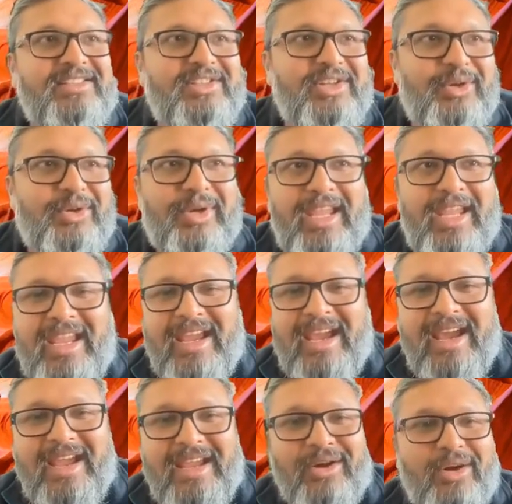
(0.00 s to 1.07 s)
So
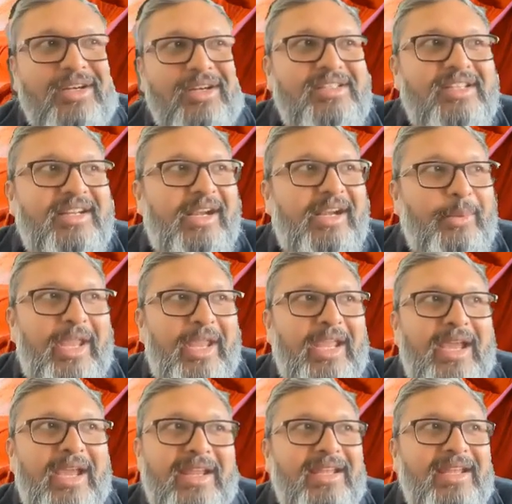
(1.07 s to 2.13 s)
AI or generative
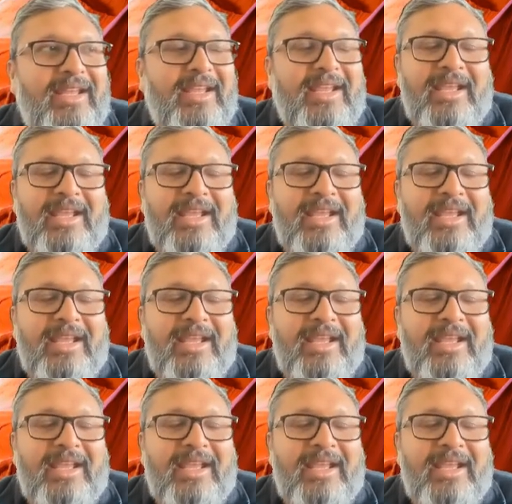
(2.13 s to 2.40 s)
AI.